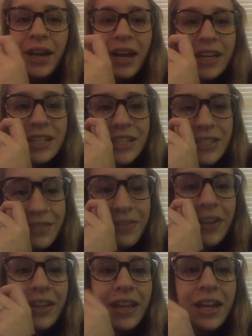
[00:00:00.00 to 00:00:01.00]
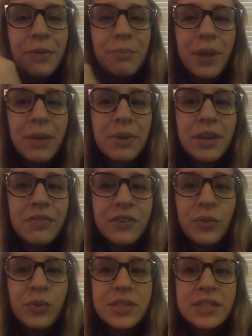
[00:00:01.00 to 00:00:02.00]
I just felt like maybe if
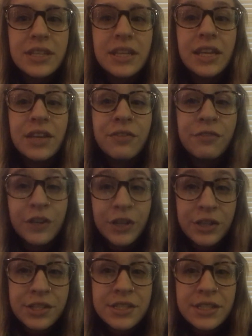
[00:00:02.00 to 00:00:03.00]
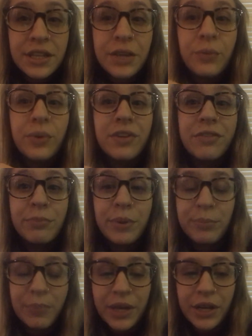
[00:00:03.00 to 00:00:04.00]
it wasn't in verse, it would have
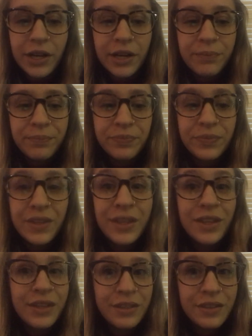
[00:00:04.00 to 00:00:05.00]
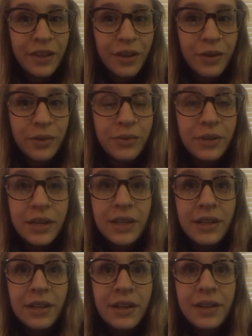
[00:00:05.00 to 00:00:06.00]
been better. So
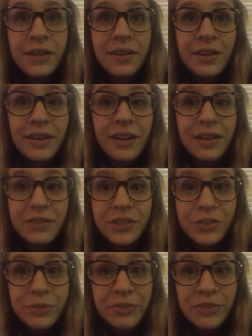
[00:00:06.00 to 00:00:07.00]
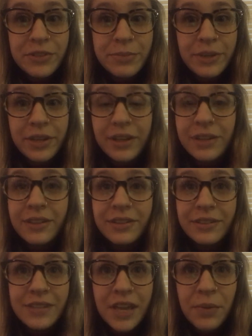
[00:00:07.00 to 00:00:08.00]
I finished my first book,
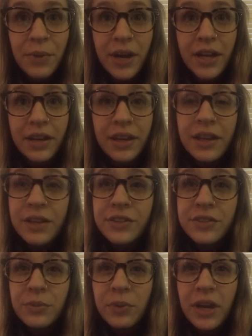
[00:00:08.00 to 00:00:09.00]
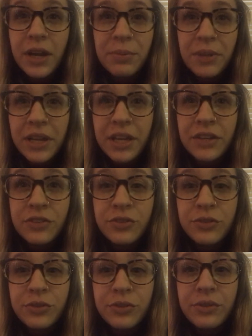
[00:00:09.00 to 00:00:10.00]
day one. So what I plan
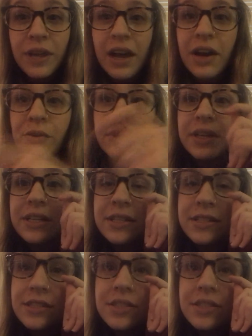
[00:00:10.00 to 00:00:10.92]
to do now is